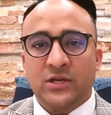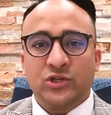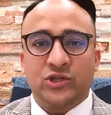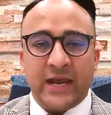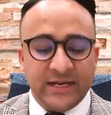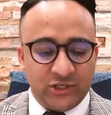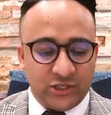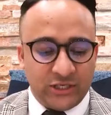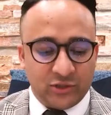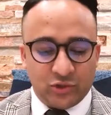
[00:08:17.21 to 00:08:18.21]

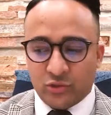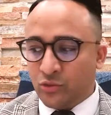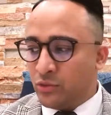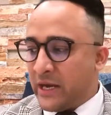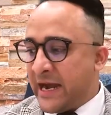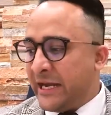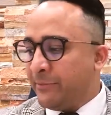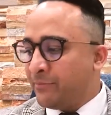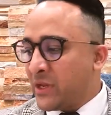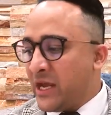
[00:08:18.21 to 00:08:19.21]
changing to a